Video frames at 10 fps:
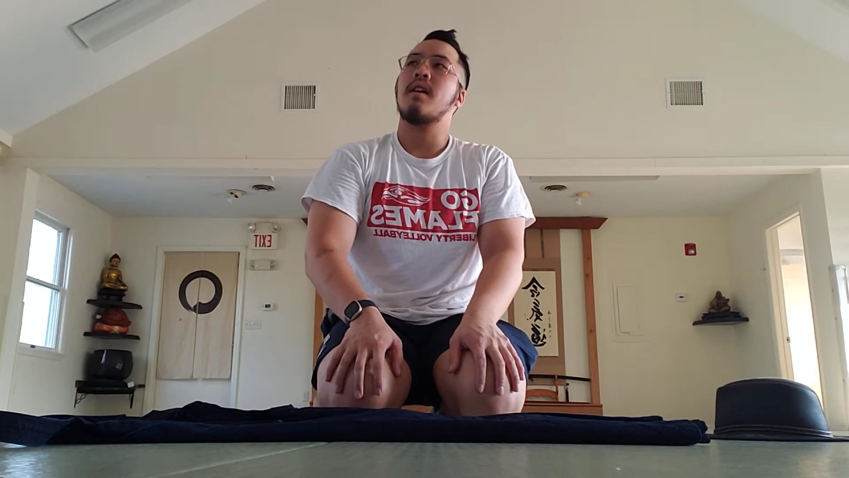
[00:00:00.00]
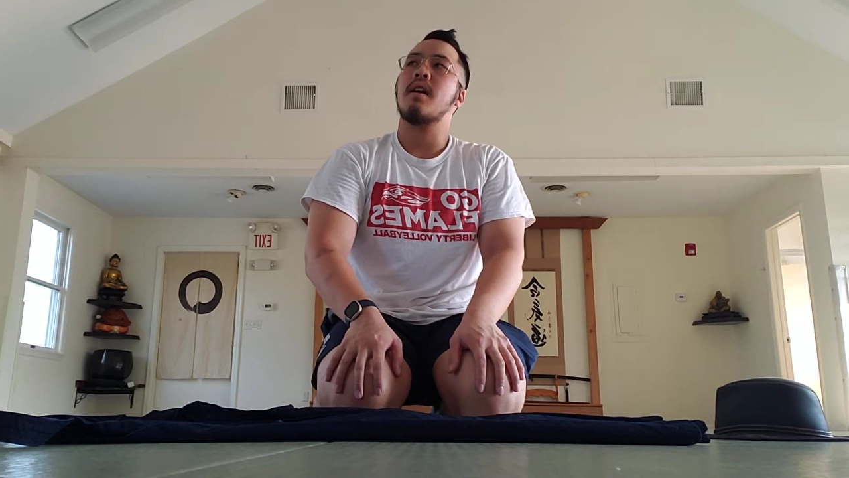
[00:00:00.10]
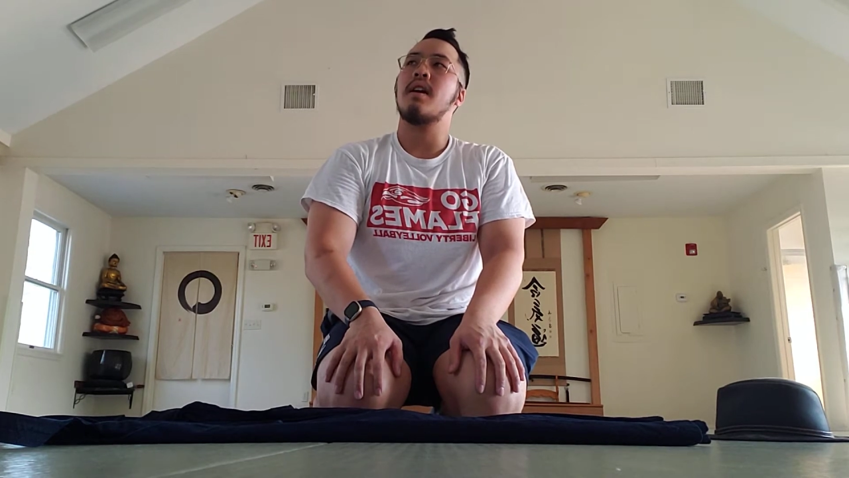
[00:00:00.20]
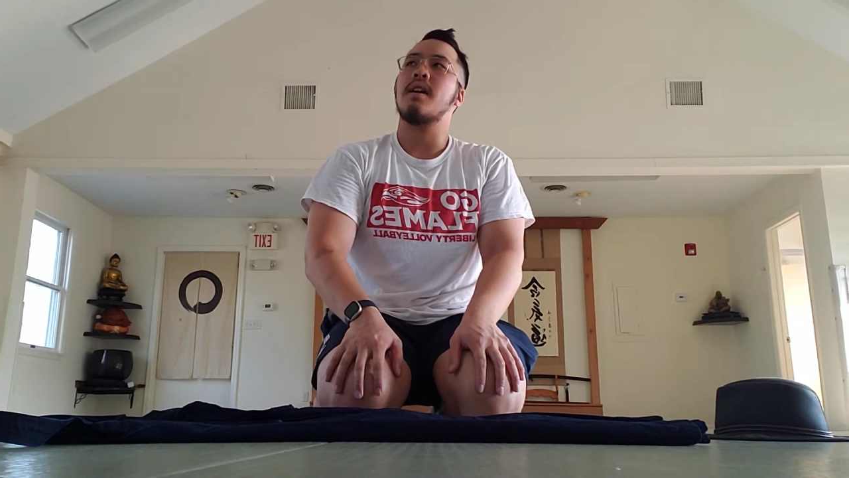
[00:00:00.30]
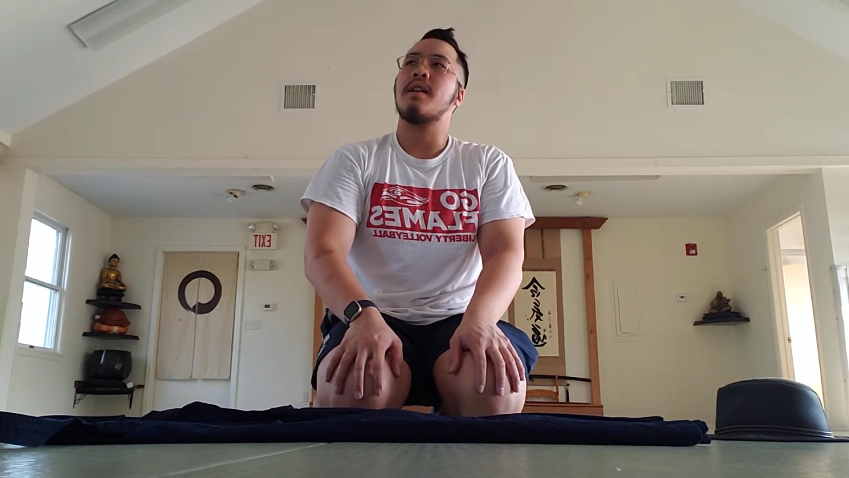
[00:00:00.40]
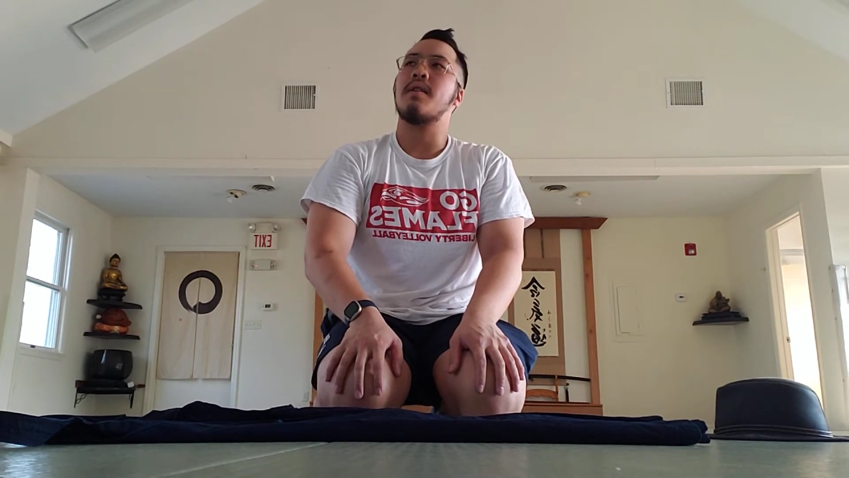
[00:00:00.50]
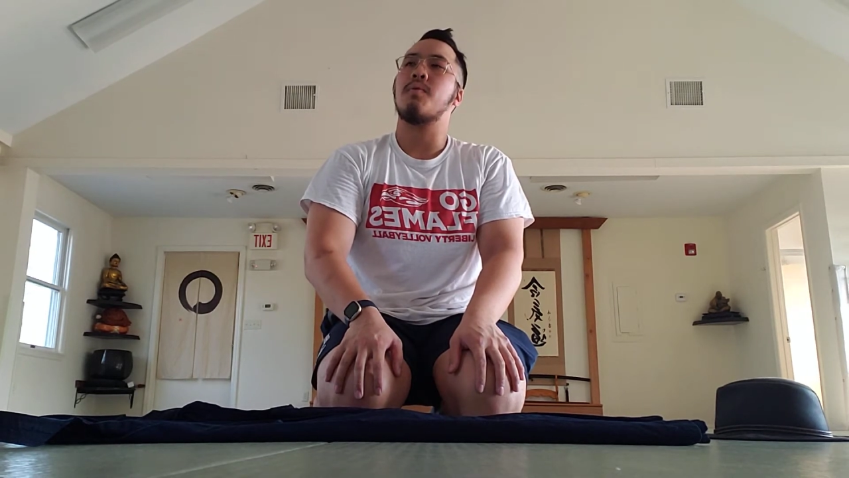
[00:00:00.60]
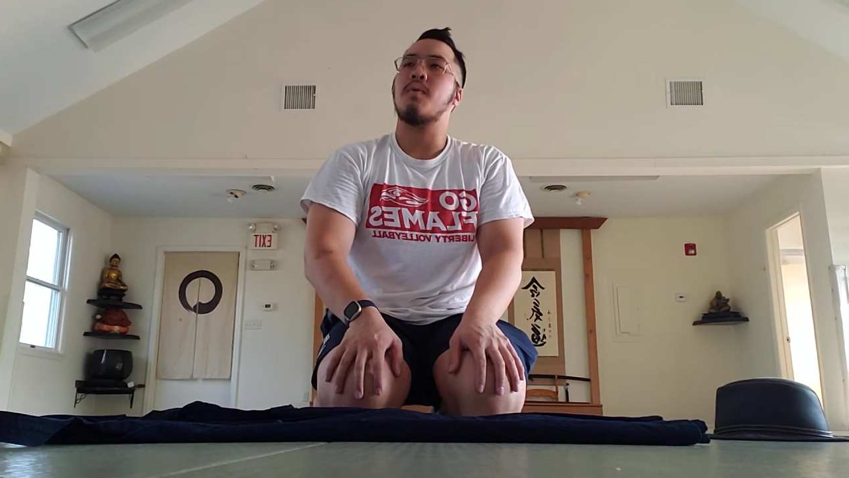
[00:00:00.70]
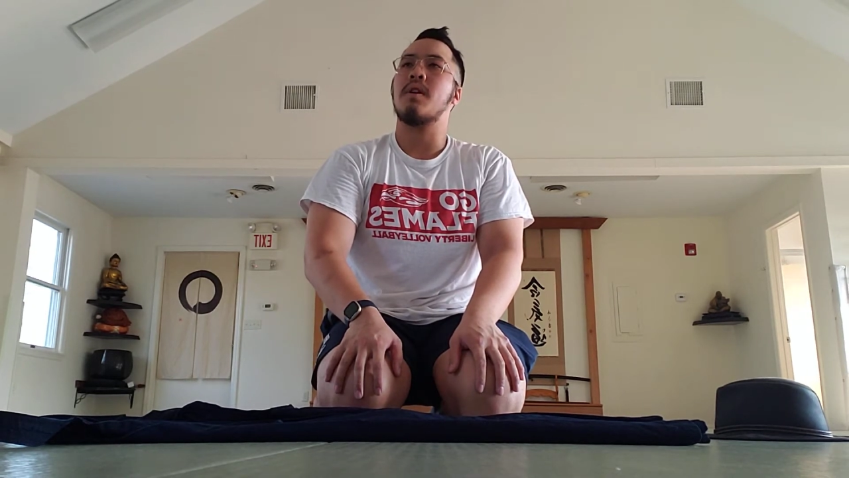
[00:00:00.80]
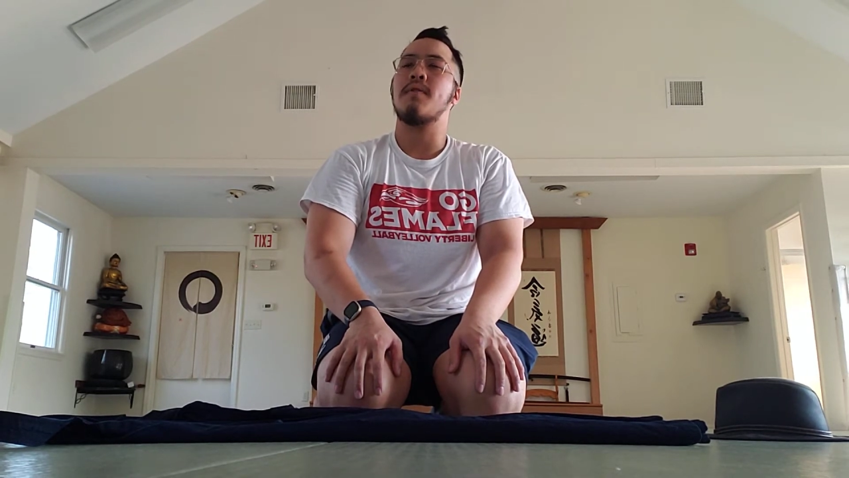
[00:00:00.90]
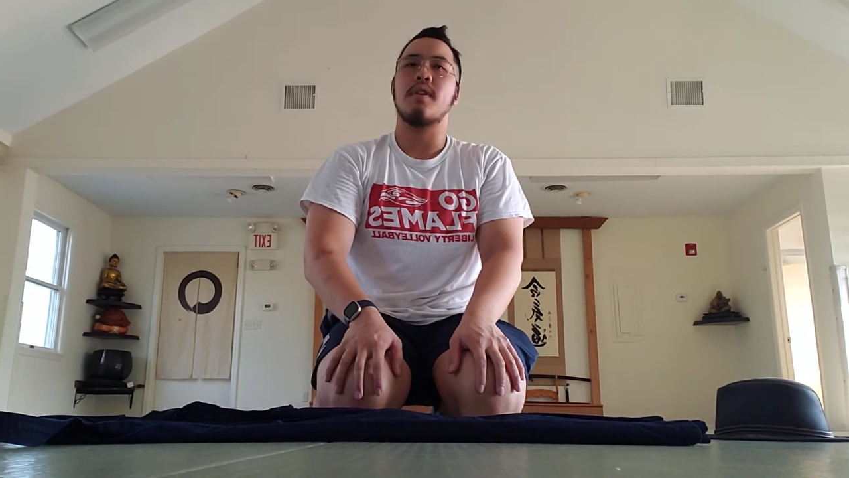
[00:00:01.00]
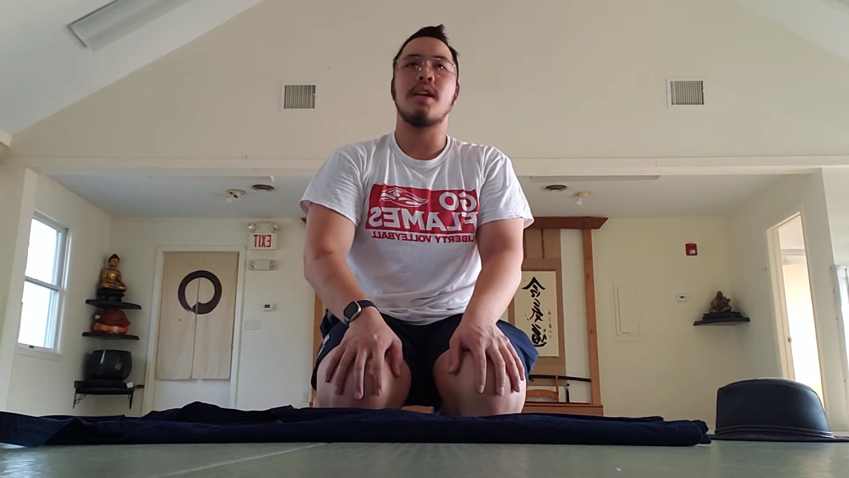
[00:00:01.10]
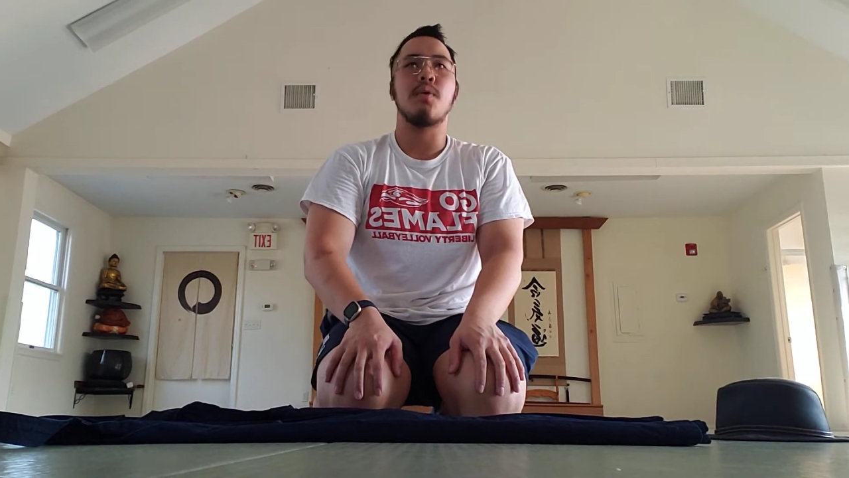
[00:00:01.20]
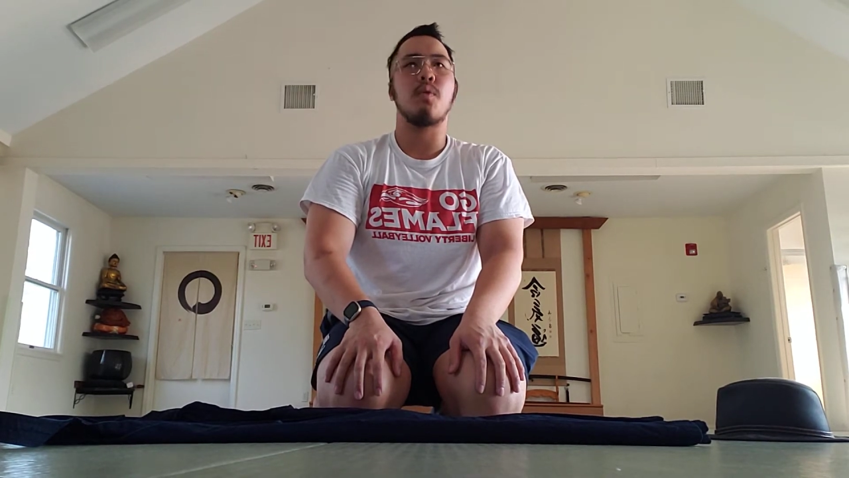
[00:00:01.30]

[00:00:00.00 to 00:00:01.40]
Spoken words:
And whenever he